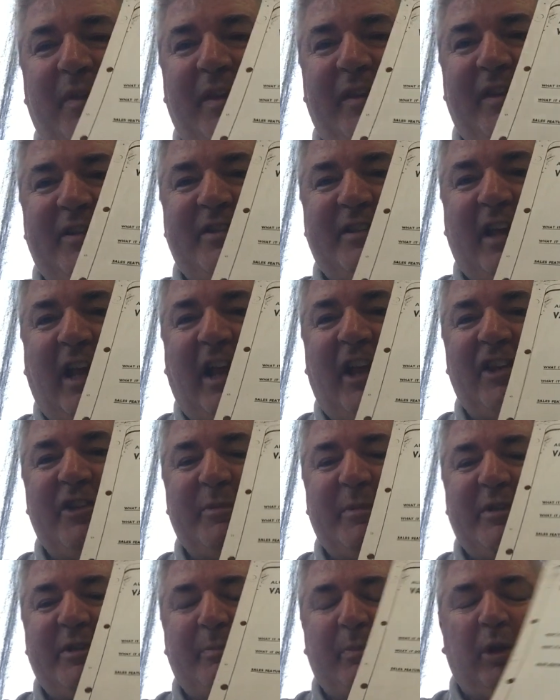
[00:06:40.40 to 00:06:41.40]

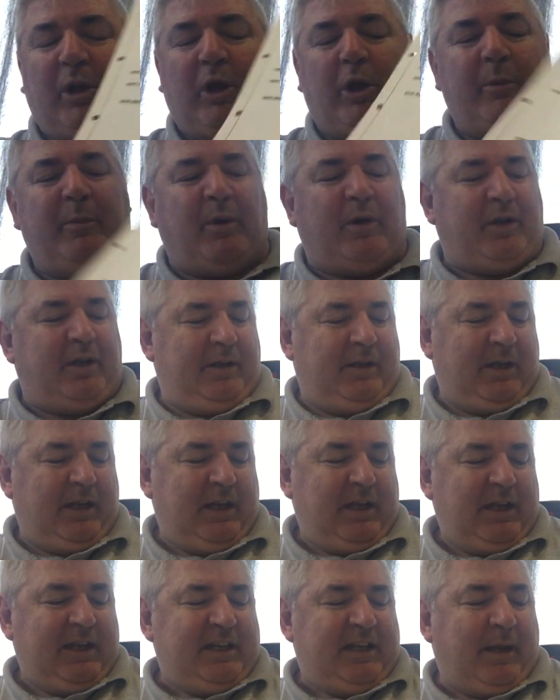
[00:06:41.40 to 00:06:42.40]
salesman's blurb on it.
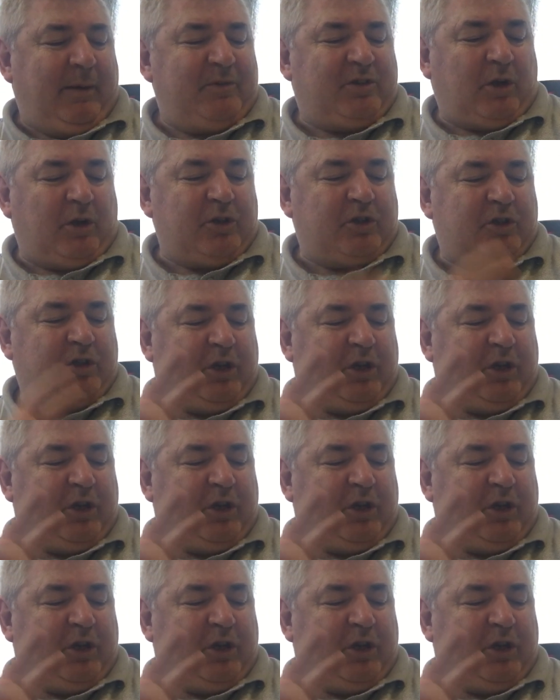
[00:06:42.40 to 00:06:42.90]
Now it's got